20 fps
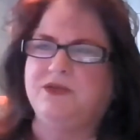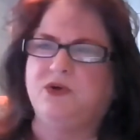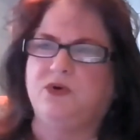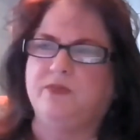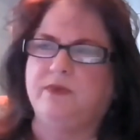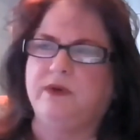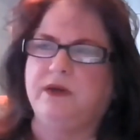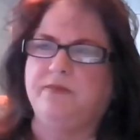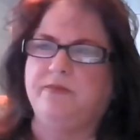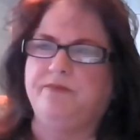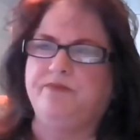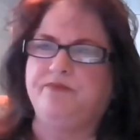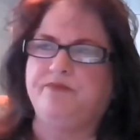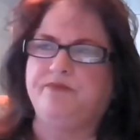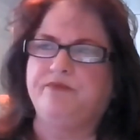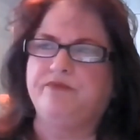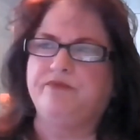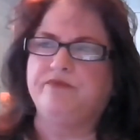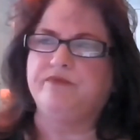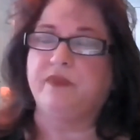told me,
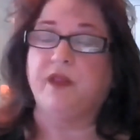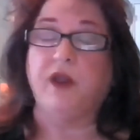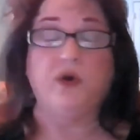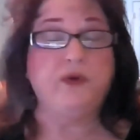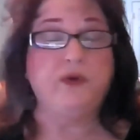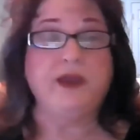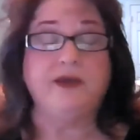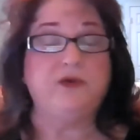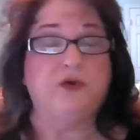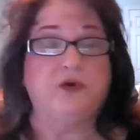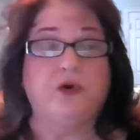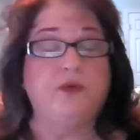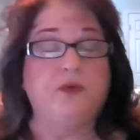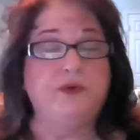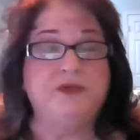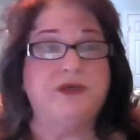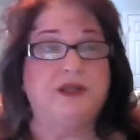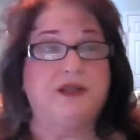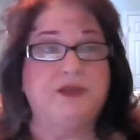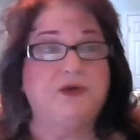oh yeah, you're
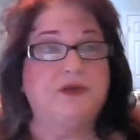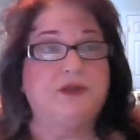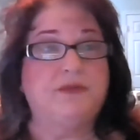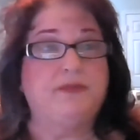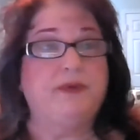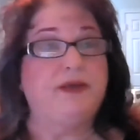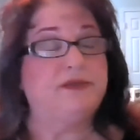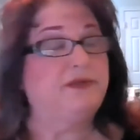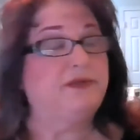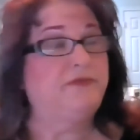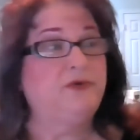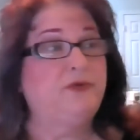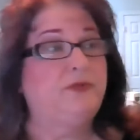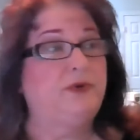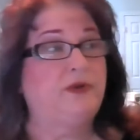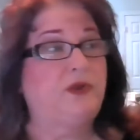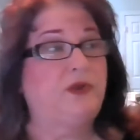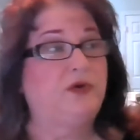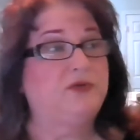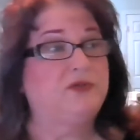always going to look the best if you
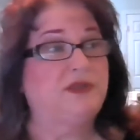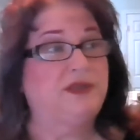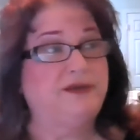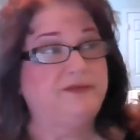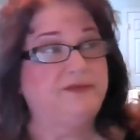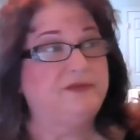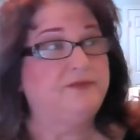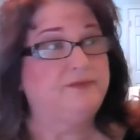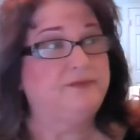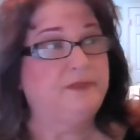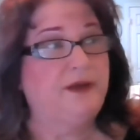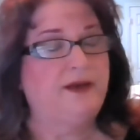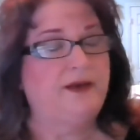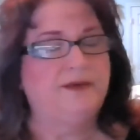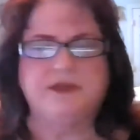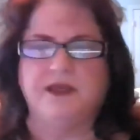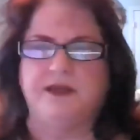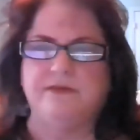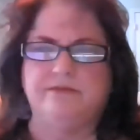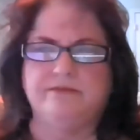wear long sleeves. I
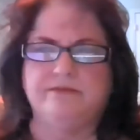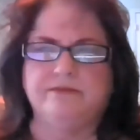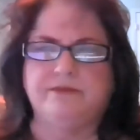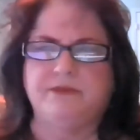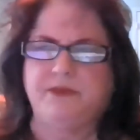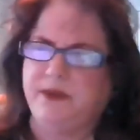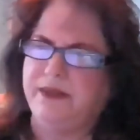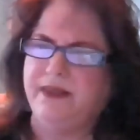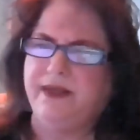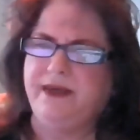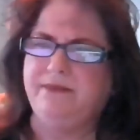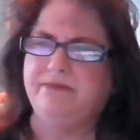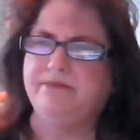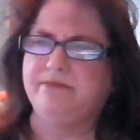was like, really?